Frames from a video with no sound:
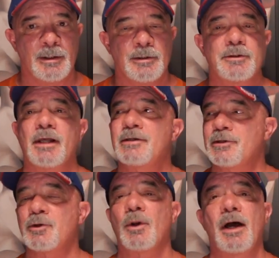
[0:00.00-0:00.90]
So let's say
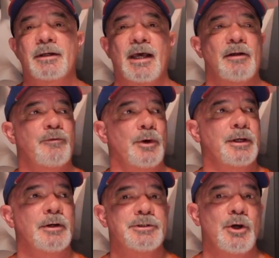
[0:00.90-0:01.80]
someone out in California
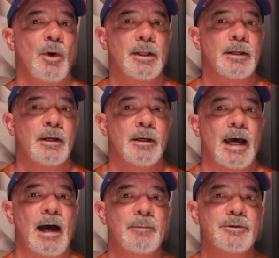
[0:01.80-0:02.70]
goes, you know what?
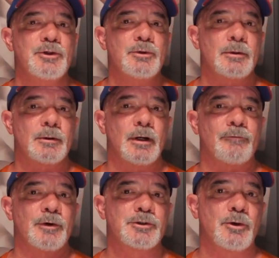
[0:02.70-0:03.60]
I'm going to do a
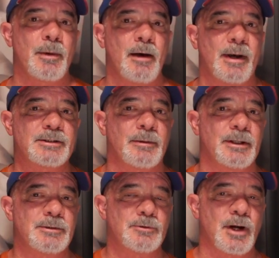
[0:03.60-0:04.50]
virtual mailbox on
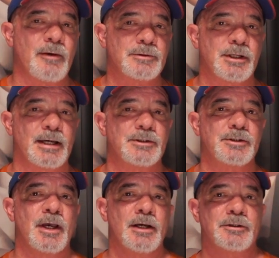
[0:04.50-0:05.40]
my driver's
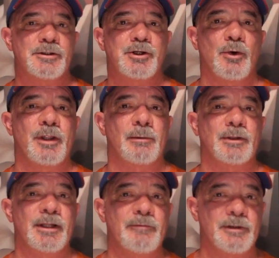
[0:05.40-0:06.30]
license to show that I'm
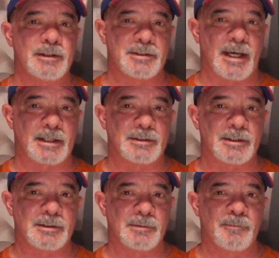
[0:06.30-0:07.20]
living in
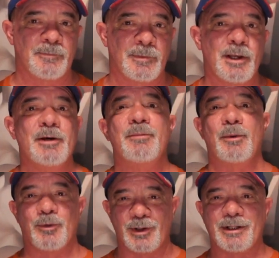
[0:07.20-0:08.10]
Texas, but
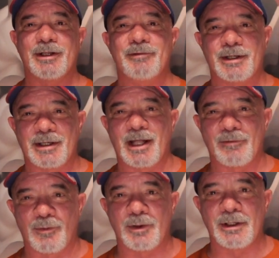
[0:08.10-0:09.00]
I'm really living in
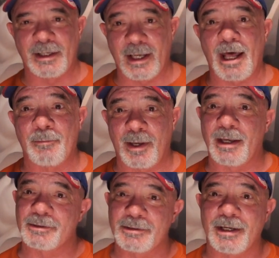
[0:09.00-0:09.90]
California to get out of
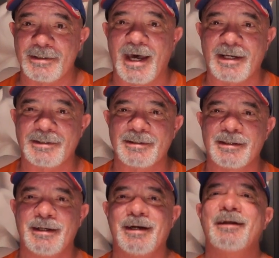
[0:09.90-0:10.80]
paying state taxes.
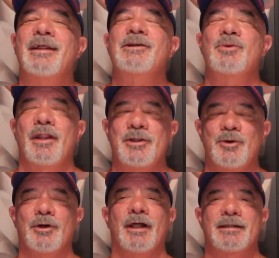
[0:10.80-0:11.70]
That's why they
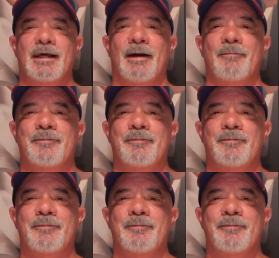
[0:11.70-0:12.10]
do it like that.